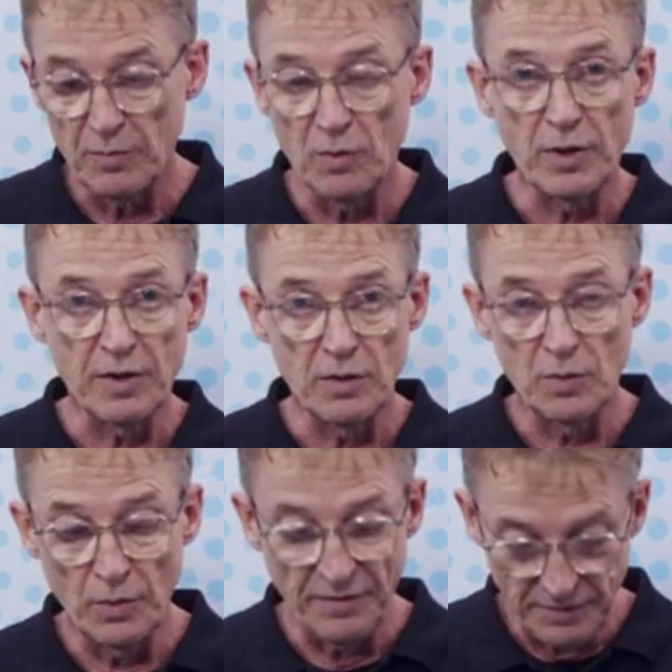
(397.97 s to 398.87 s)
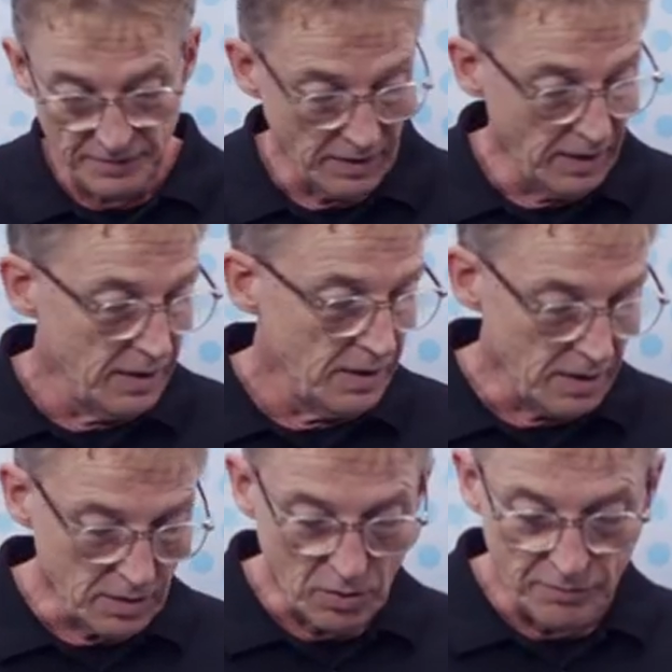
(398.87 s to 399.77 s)
we can do with this
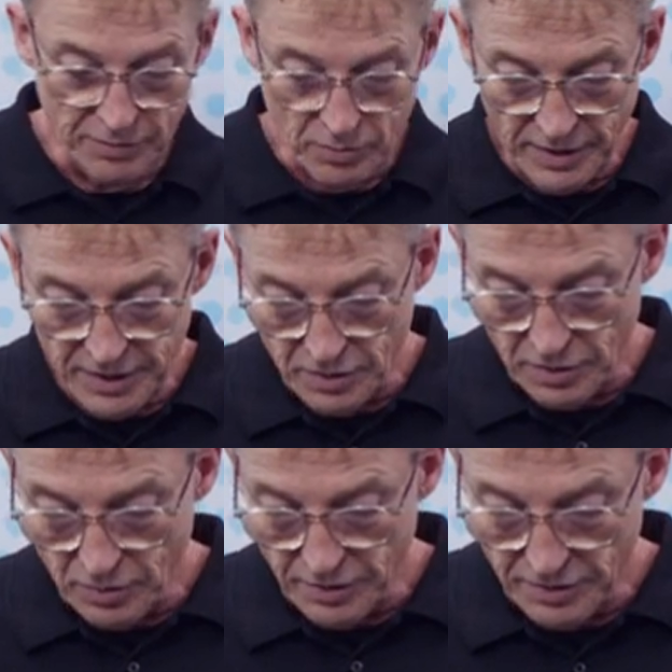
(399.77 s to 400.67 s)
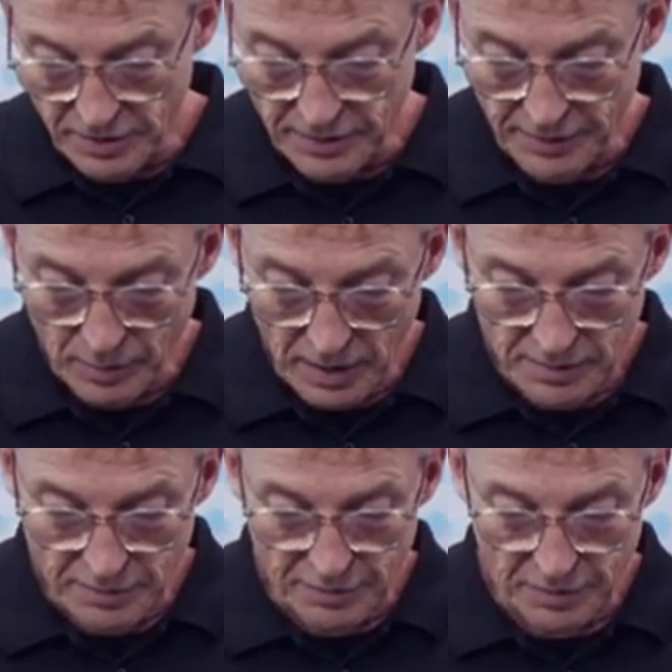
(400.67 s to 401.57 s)
configuration unit here as well. The
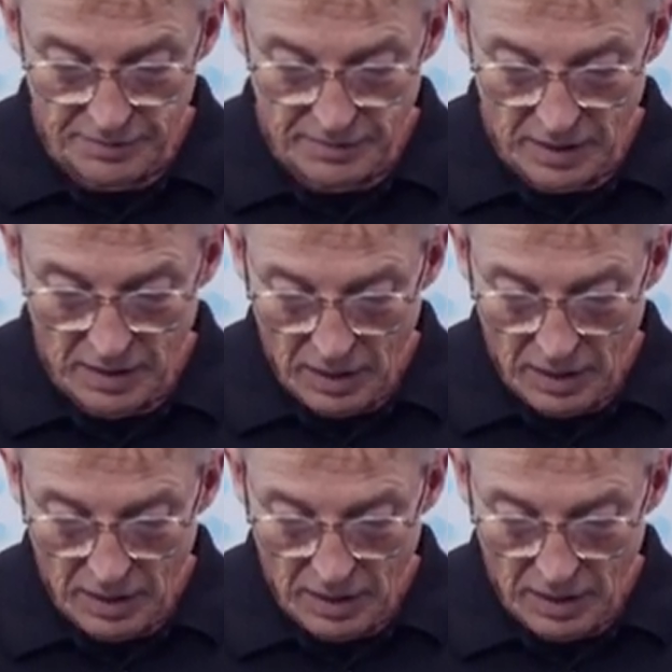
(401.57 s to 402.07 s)
first thing